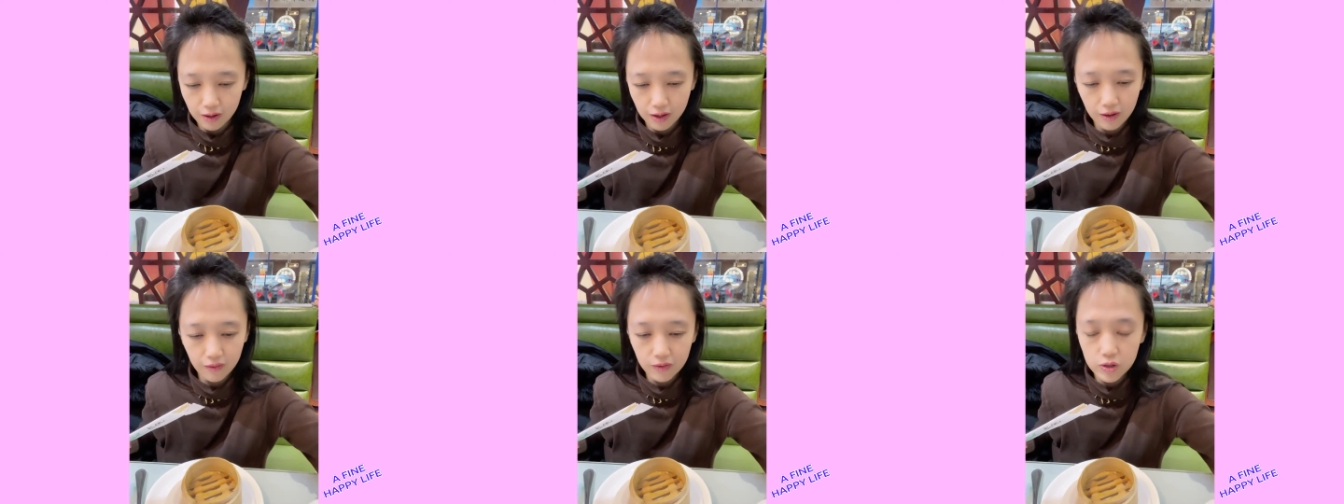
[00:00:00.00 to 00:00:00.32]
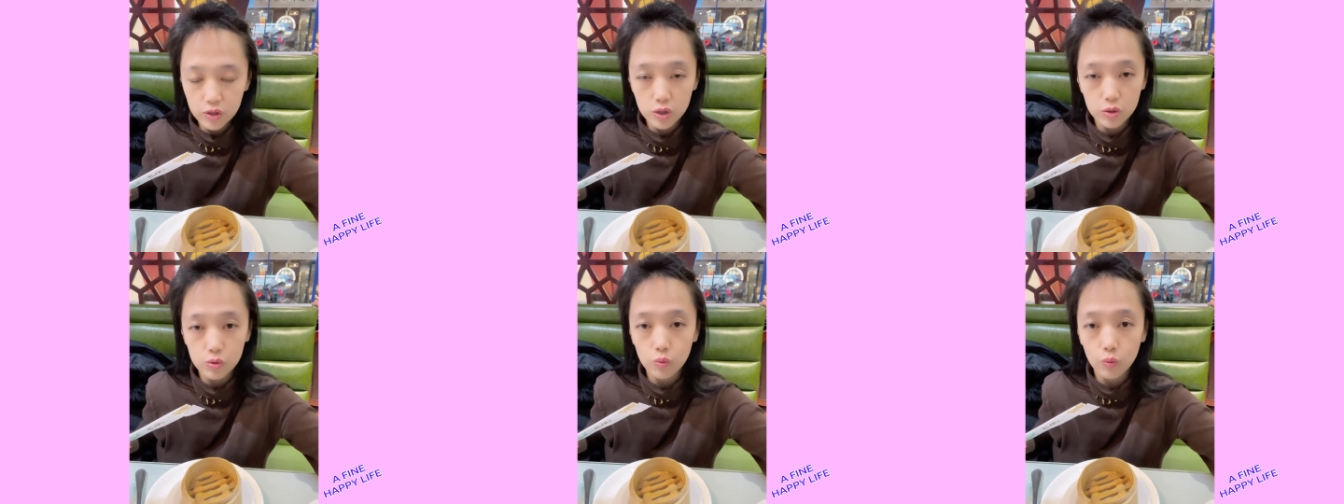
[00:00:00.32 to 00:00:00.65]
Even
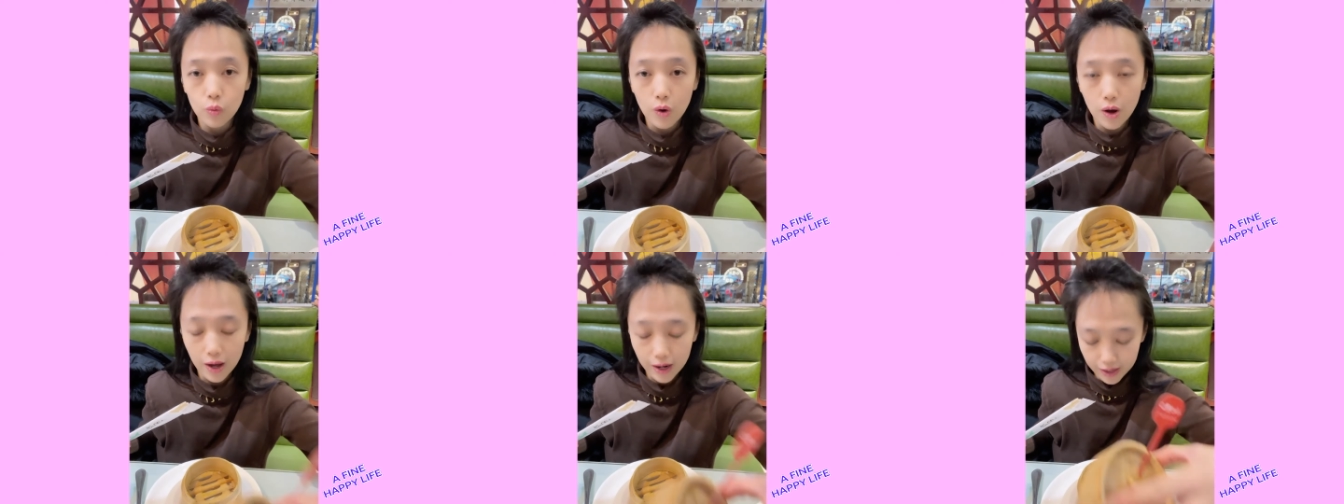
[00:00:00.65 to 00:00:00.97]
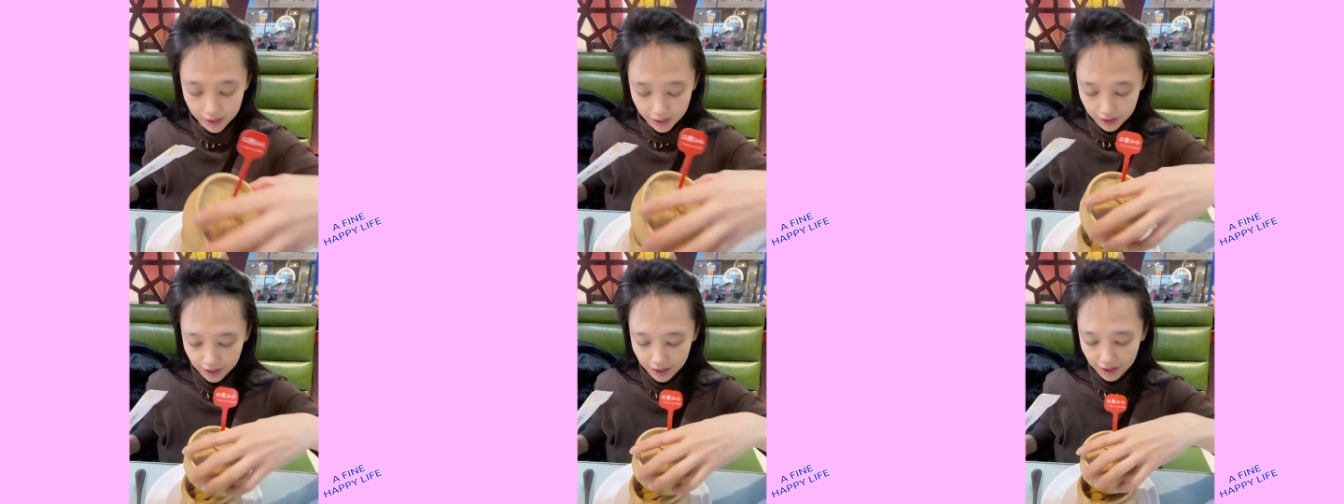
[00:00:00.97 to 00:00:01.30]
just 1,
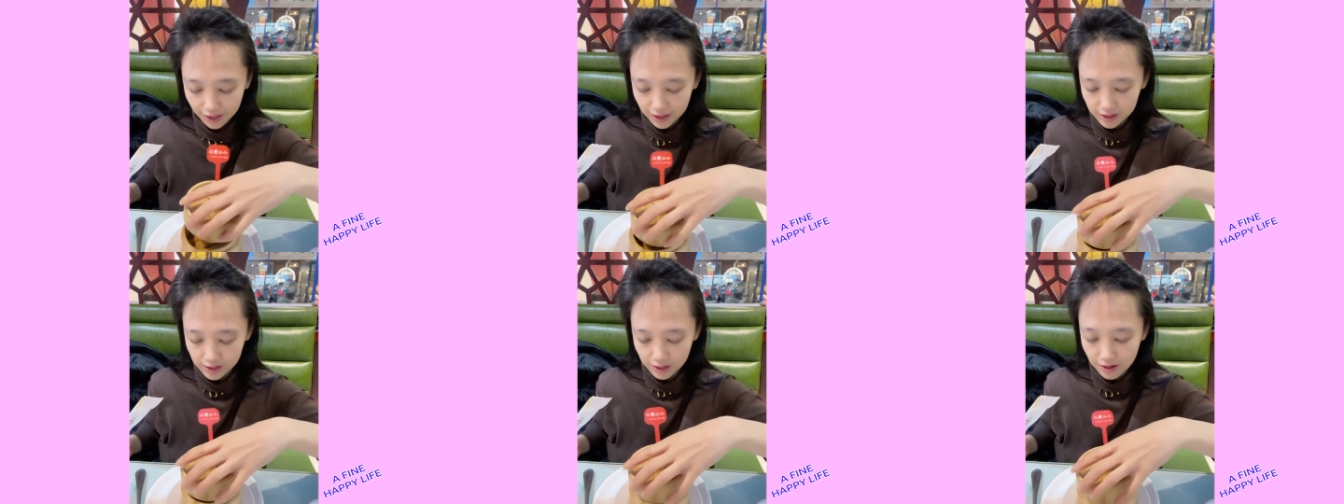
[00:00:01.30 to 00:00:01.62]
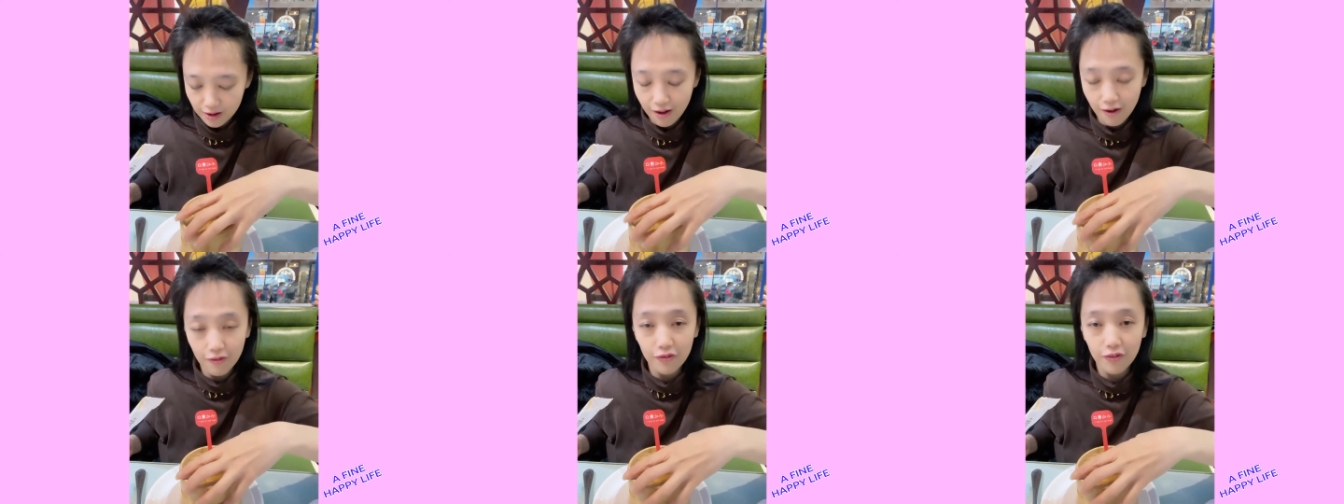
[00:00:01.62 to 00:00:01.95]
I think, is
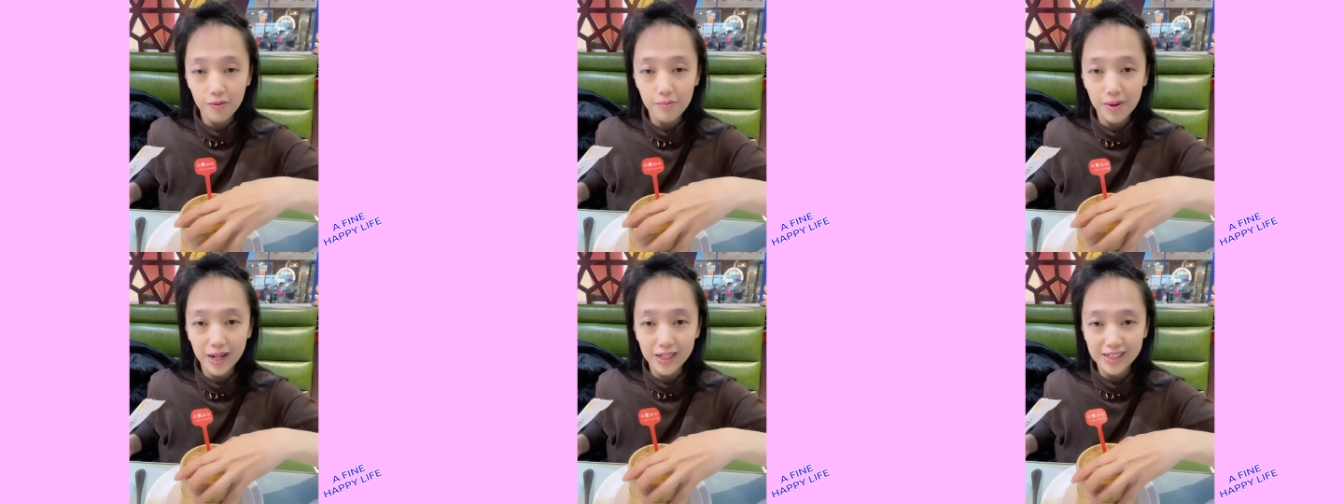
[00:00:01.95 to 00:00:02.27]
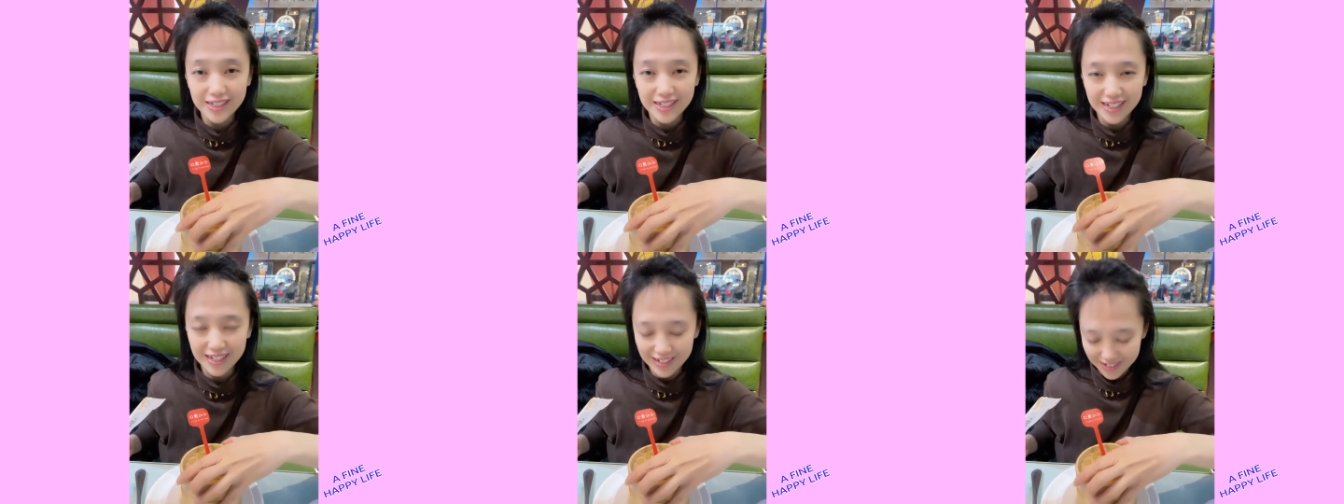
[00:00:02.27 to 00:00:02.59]
enough for my
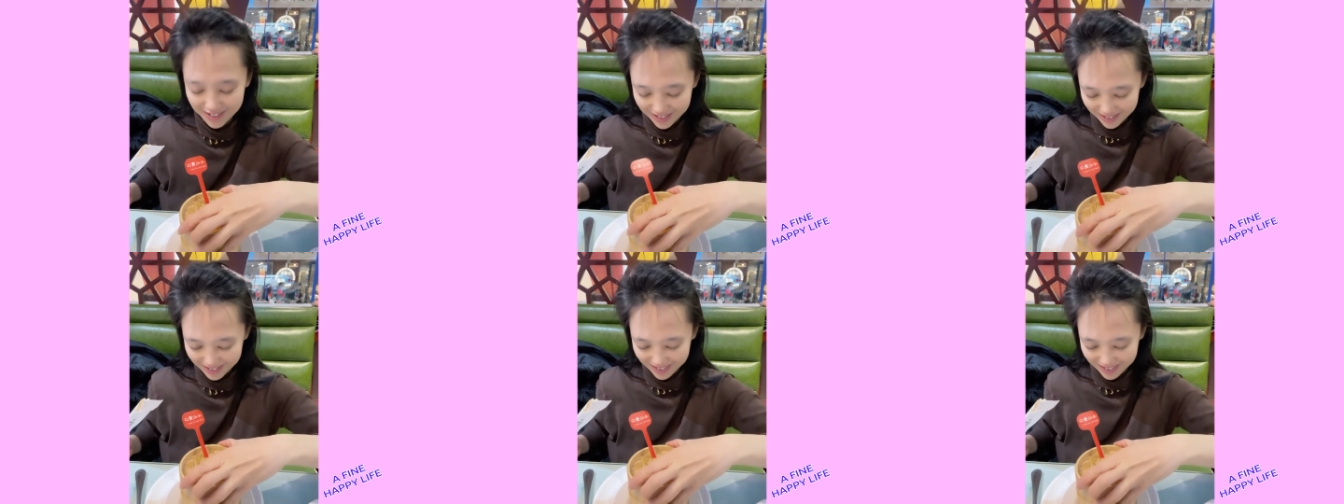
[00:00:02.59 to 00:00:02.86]
dinner.